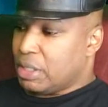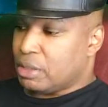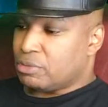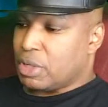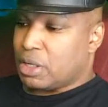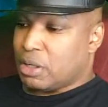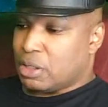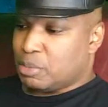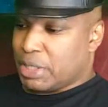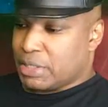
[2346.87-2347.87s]
in Rock
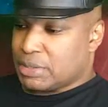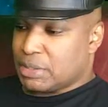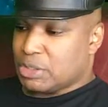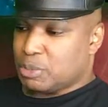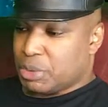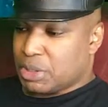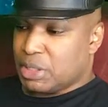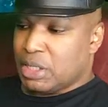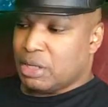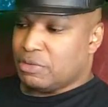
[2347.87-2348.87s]
Hard Magazine's book
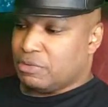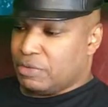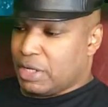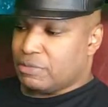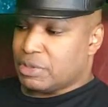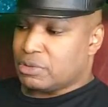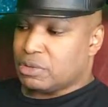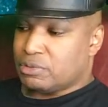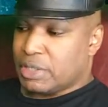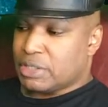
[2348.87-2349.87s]
of the
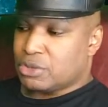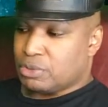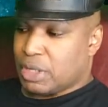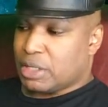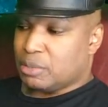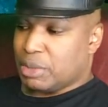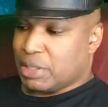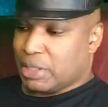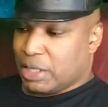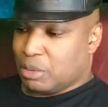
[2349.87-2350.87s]
500 greatest rock and
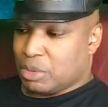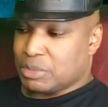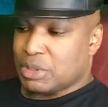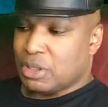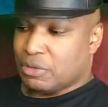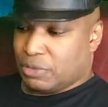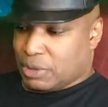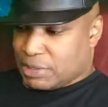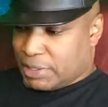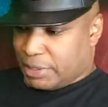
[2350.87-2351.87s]
metal albums of
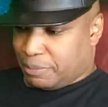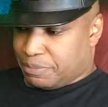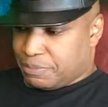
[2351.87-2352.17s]
all time.